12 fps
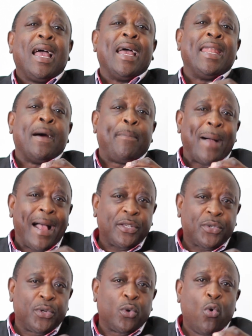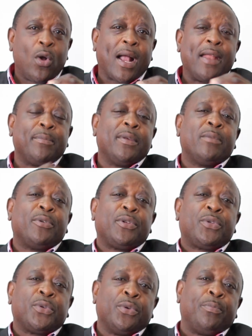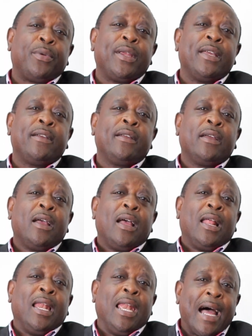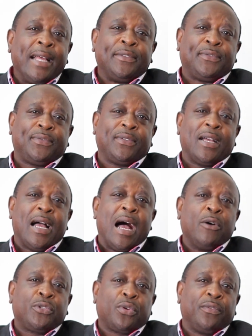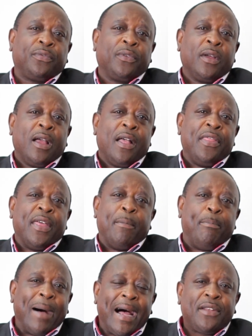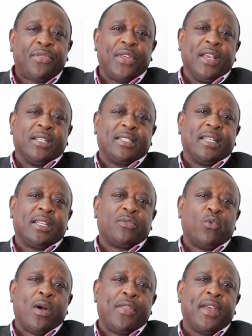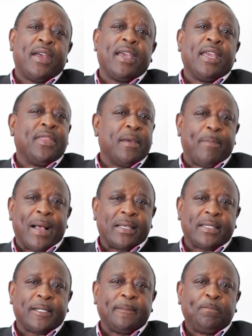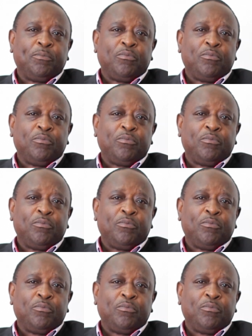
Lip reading: and a person who can be able to bring life out of the bad things that were there in the past.